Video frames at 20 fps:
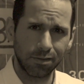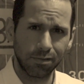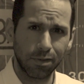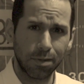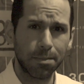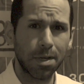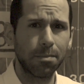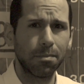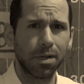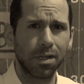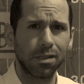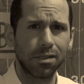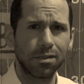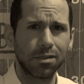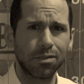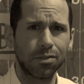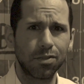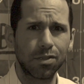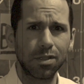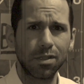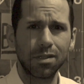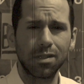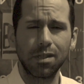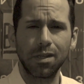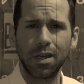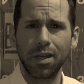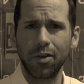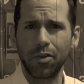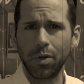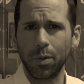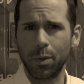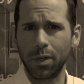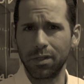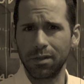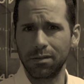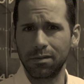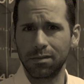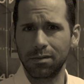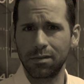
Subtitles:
Remember, she's the angry one.